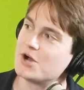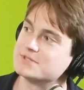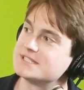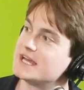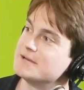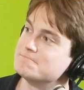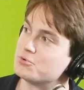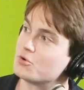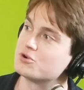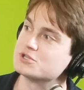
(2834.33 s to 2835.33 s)
state
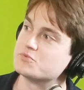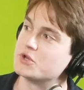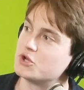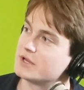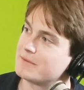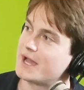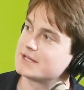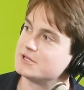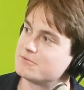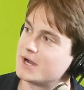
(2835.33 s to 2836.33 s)
borders and we couldn't get back to
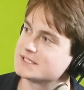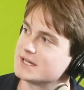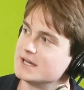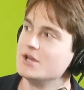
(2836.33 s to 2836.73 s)
Nebraska?